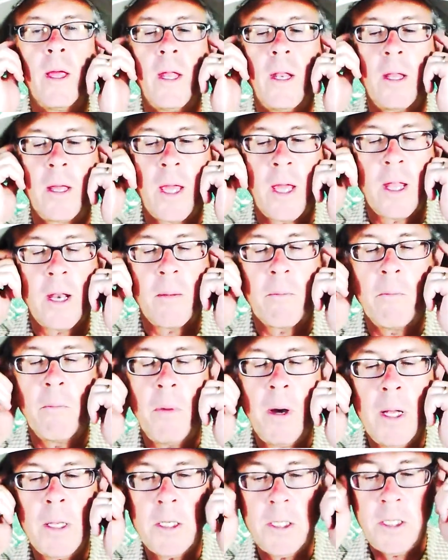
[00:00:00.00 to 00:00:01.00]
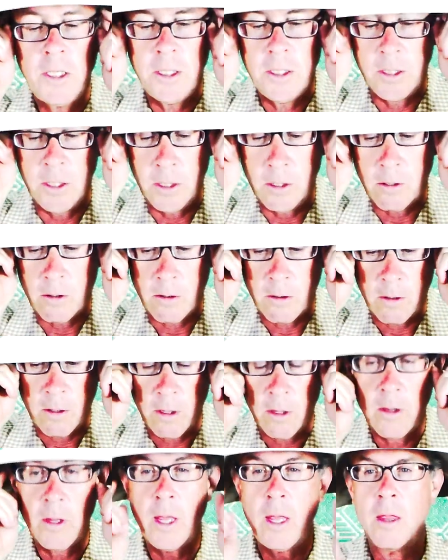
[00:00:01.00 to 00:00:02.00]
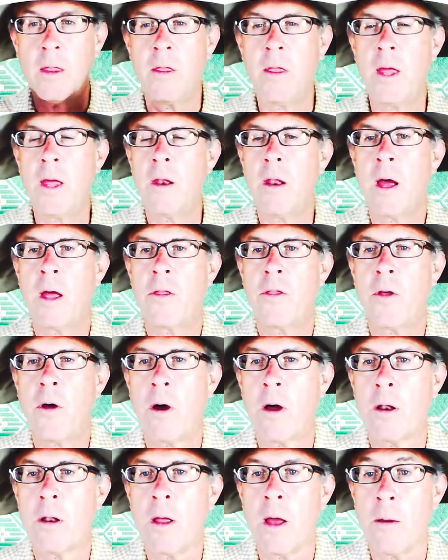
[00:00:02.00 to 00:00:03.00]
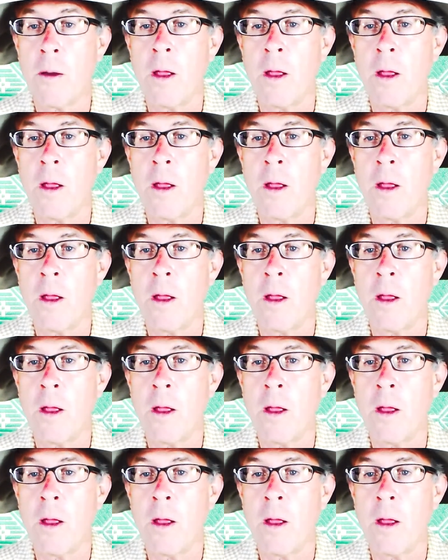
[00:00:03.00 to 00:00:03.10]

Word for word: It again much easier than, than I thought.